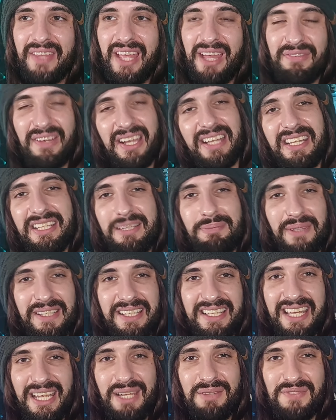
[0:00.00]
if I need to play
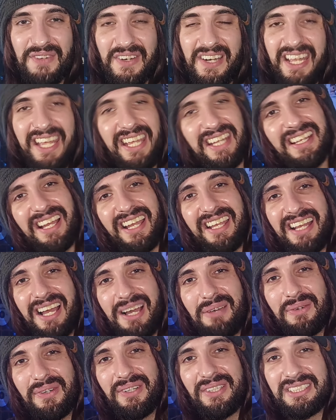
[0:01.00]
a game for eight, nine
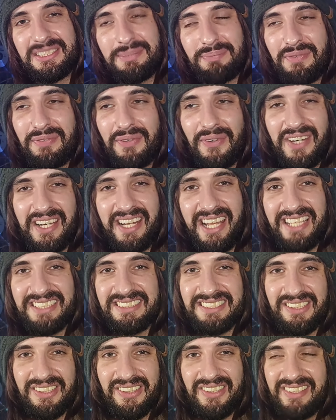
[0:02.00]
hours before it
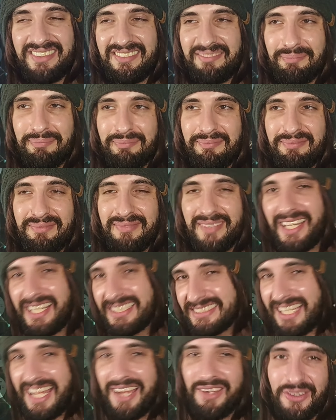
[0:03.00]
gets good,
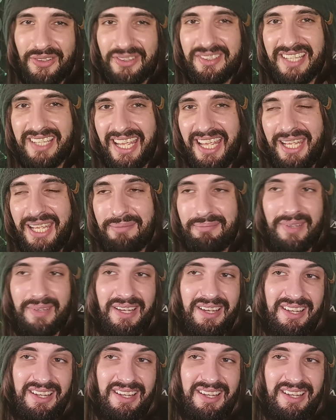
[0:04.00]
is that a good game?